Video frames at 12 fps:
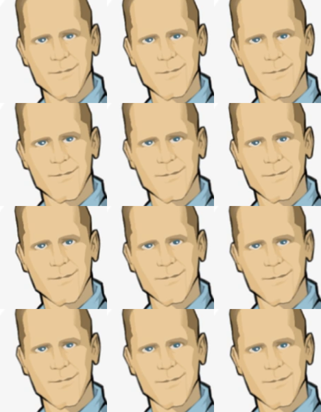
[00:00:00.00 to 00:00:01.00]

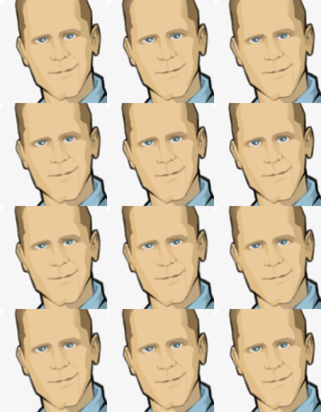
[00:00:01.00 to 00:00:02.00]

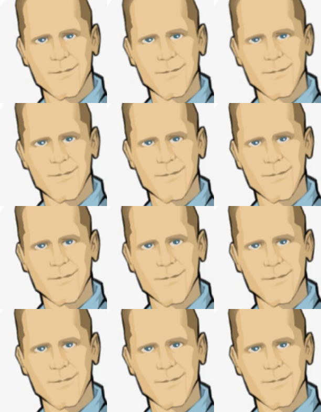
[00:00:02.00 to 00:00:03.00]
The face doesn't move, so there is nothing to read.